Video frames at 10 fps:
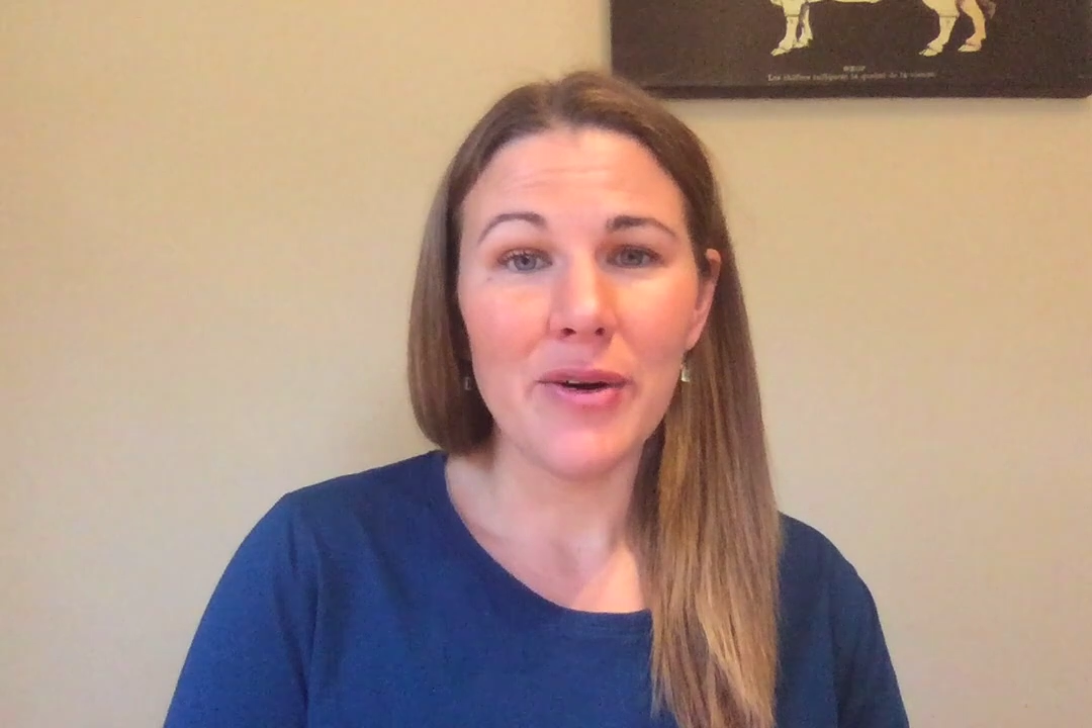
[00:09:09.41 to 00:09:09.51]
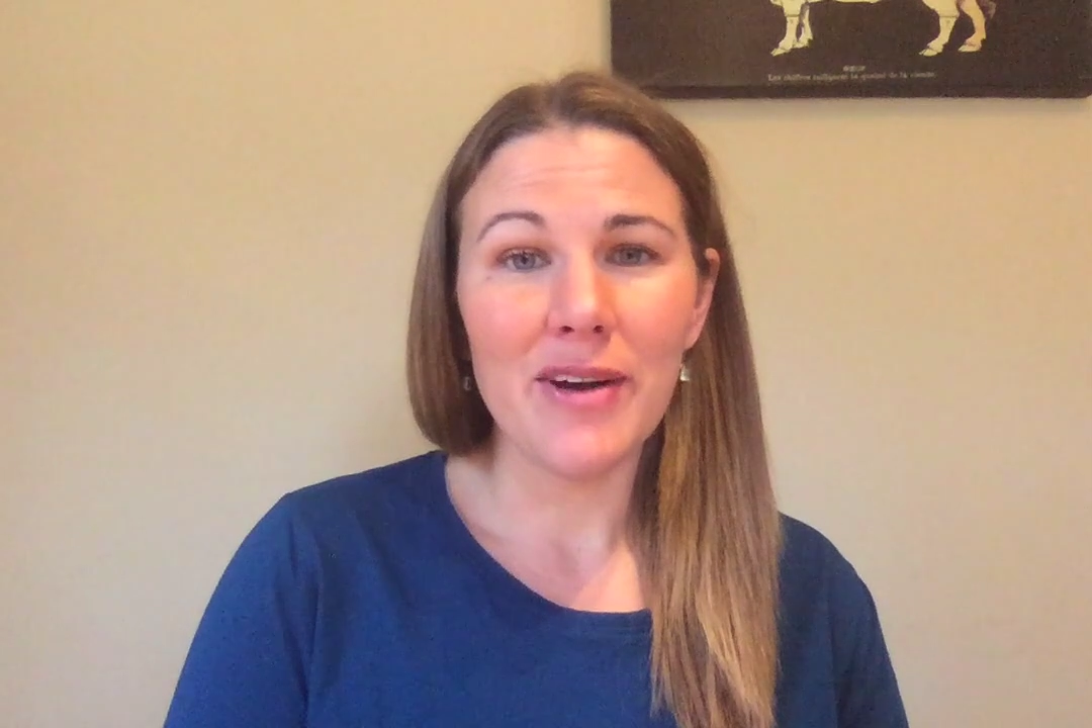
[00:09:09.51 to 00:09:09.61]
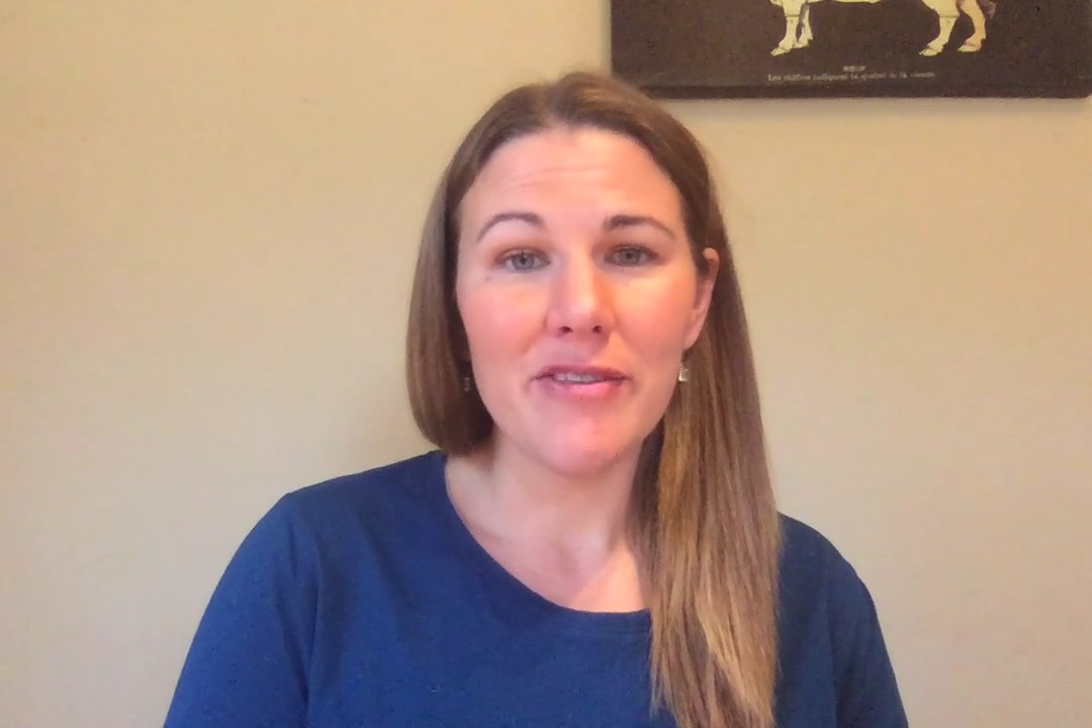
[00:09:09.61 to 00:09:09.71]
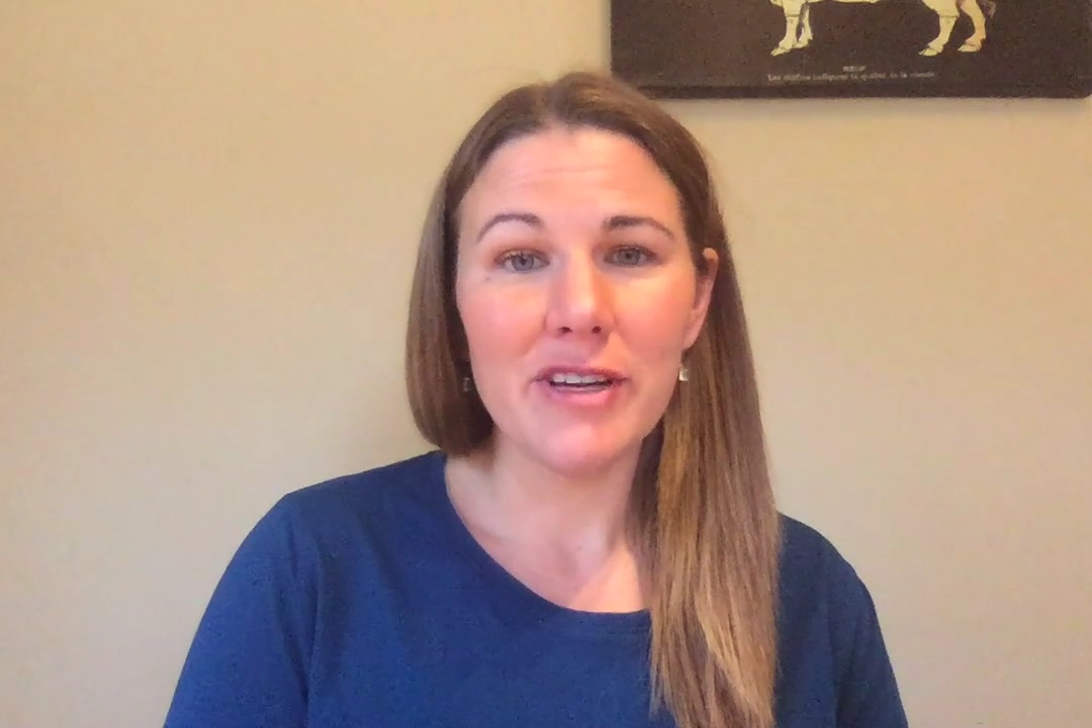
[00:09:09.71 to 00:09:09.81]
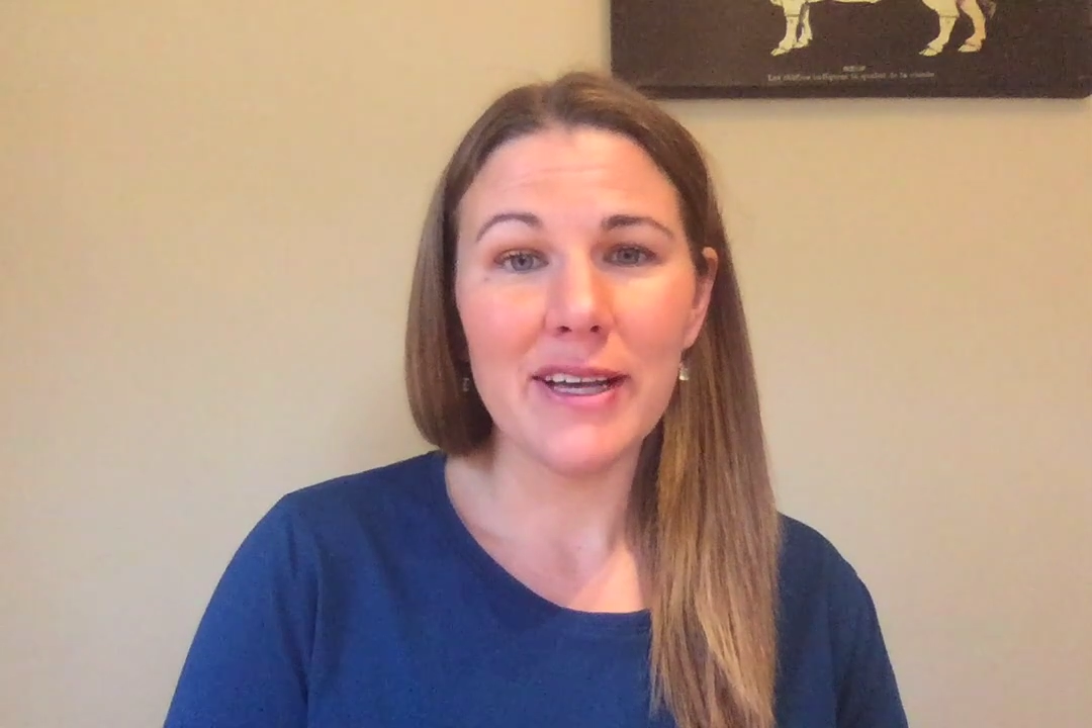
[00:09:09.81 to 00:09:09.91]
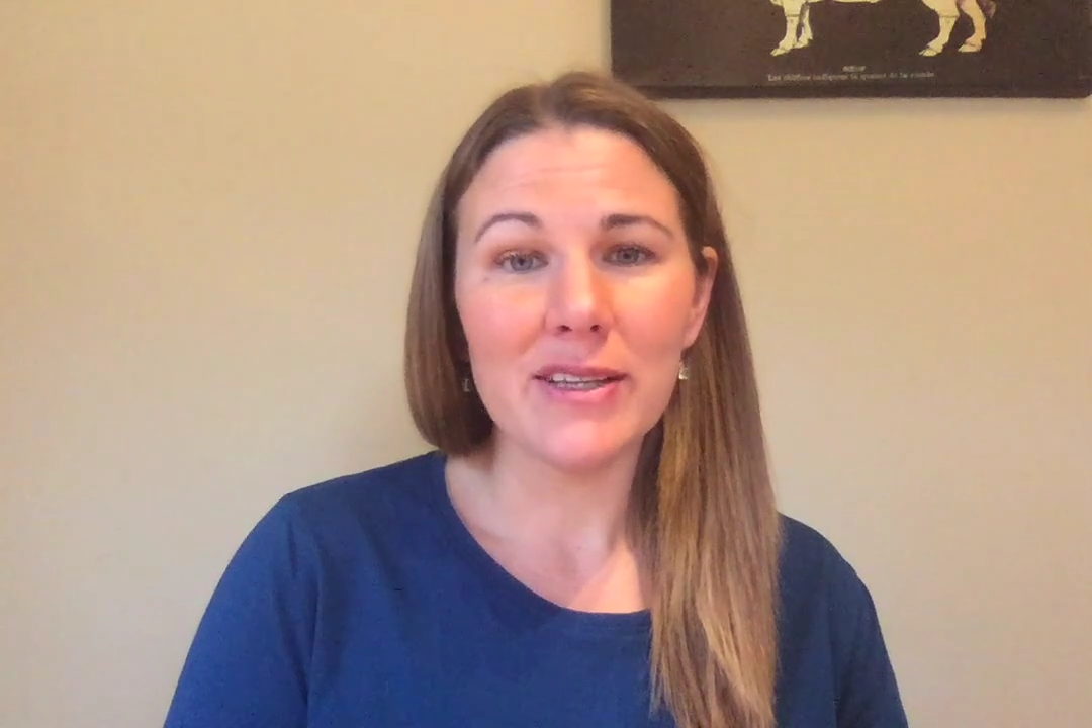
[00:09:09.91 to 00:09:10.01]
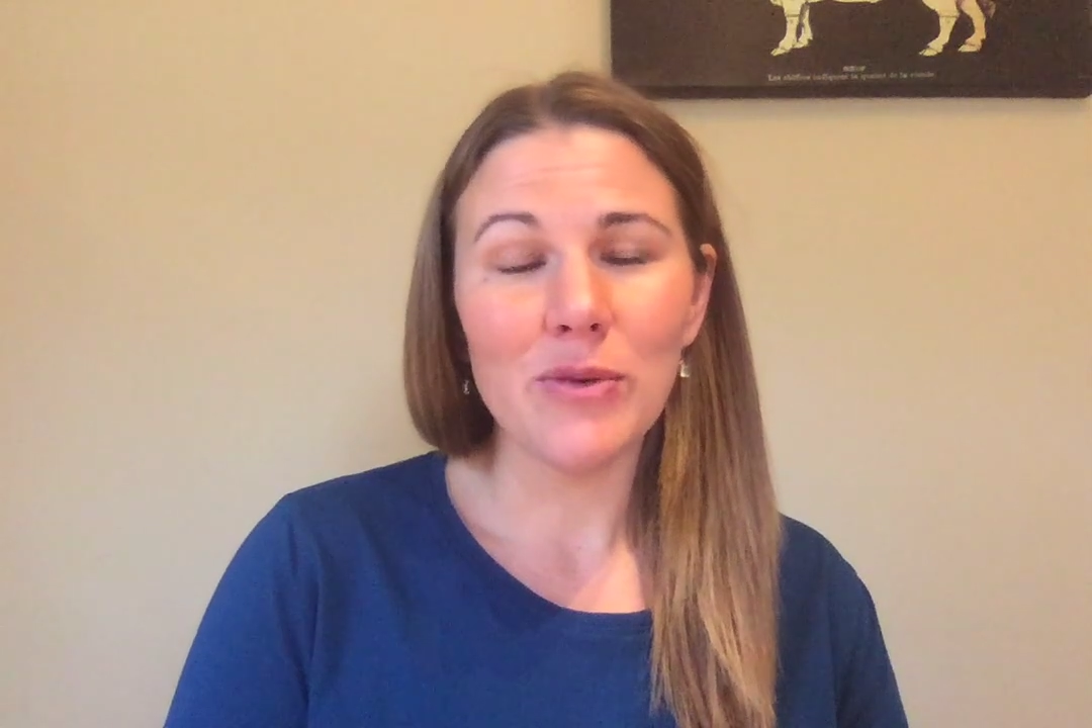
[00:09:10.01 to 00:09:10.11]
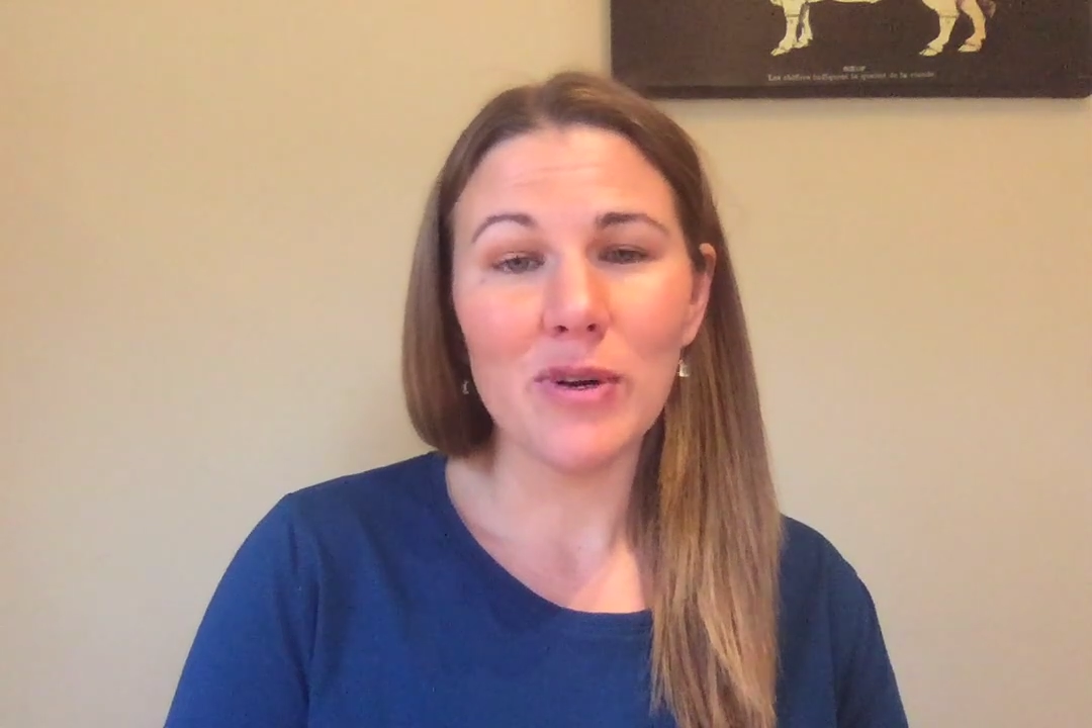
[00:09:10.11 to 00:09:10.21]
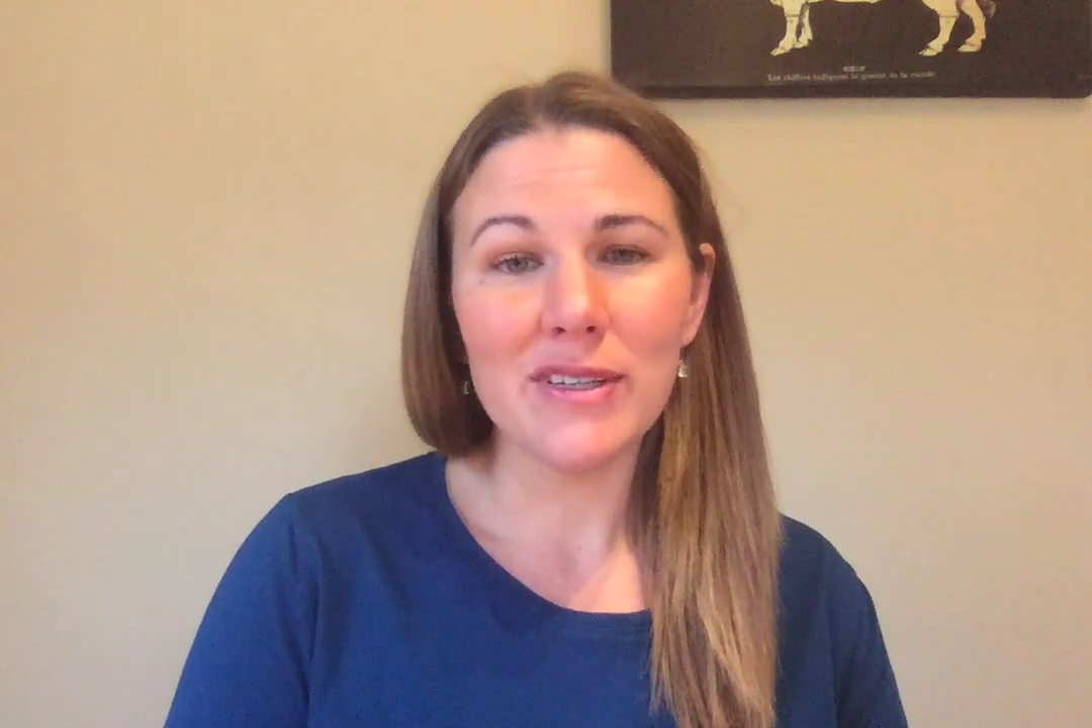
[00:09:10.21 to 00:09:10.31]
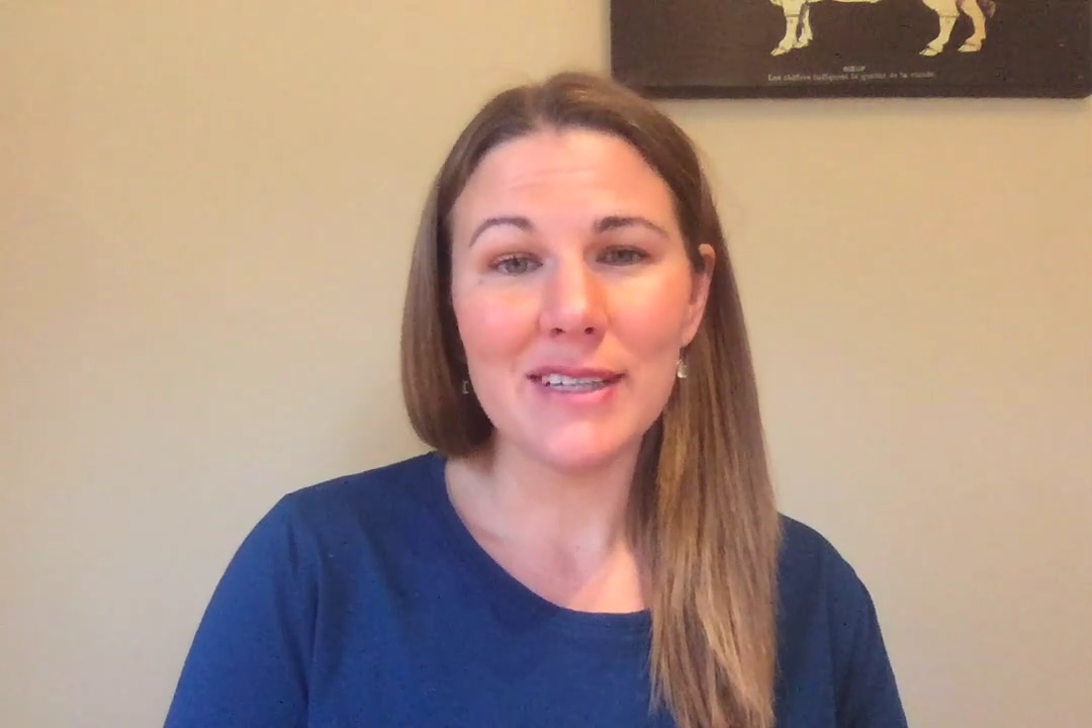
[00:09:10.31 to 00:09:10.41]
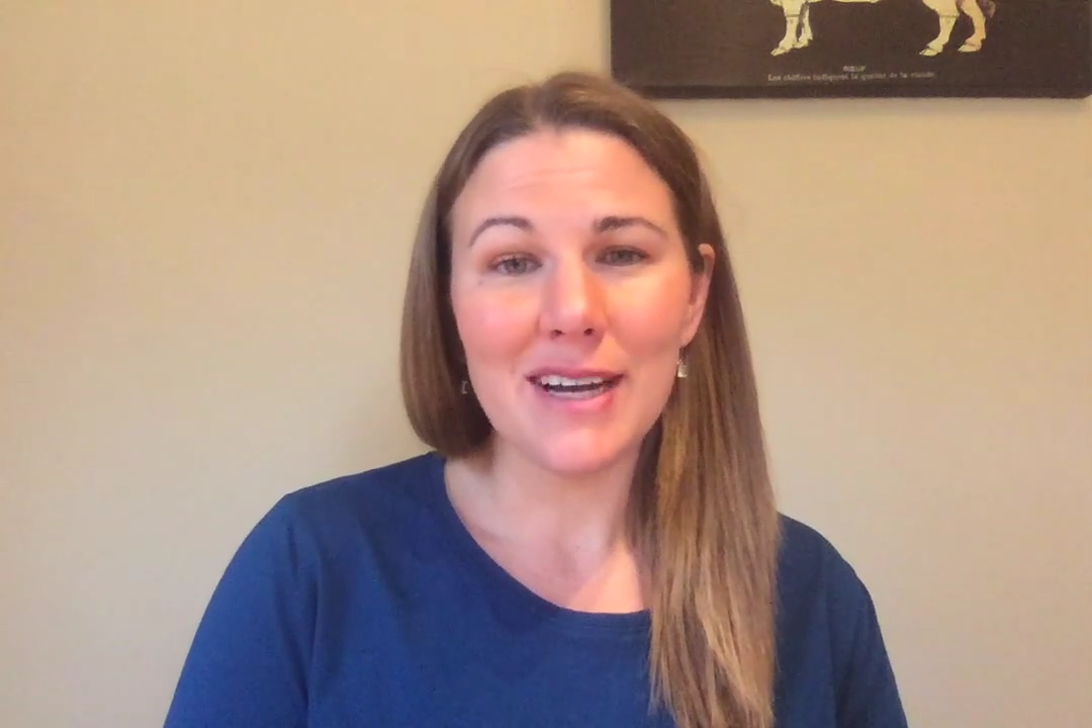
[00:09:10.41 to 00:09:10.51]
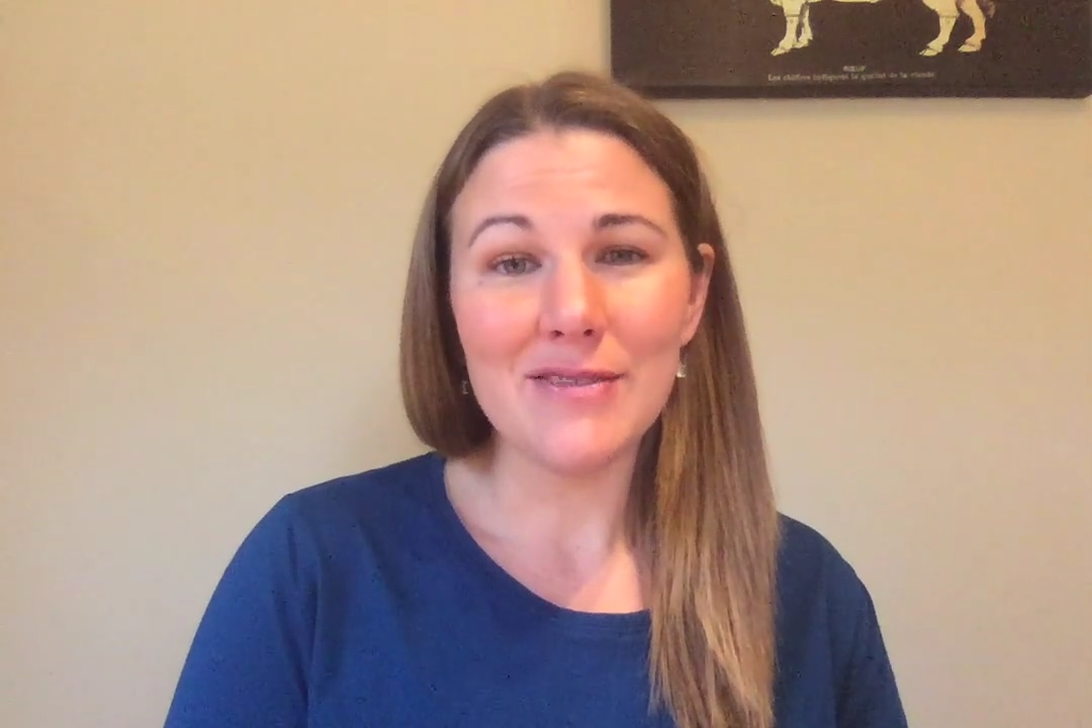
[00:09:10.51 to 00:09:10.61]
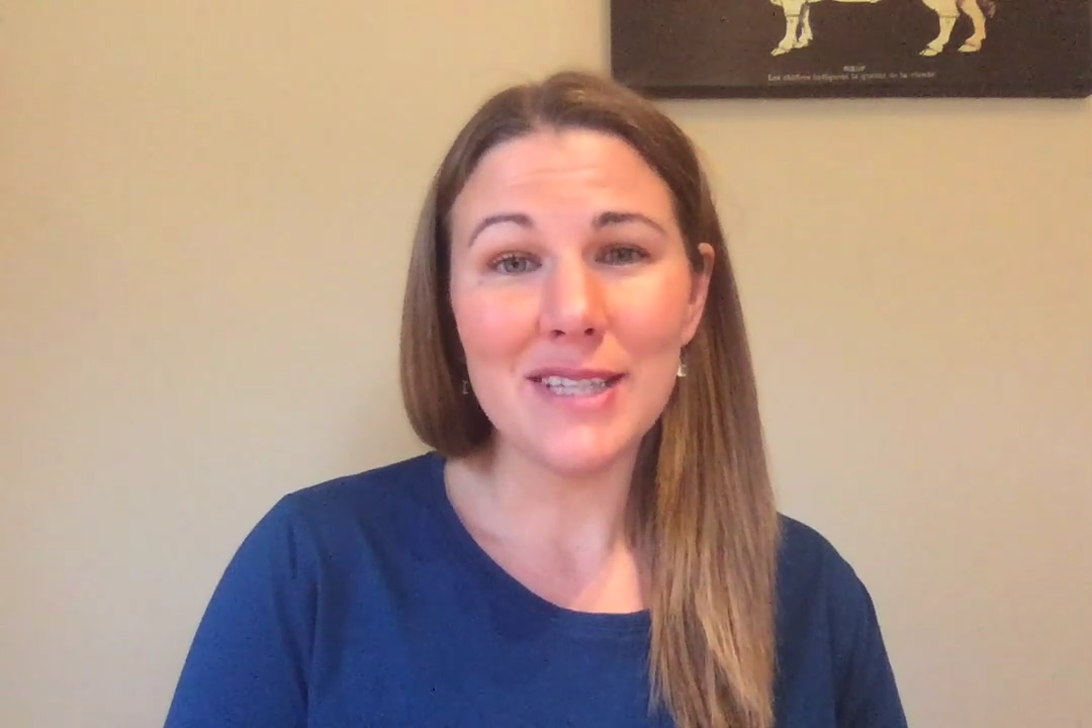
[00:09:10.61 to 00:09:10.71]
I feel like the work that I've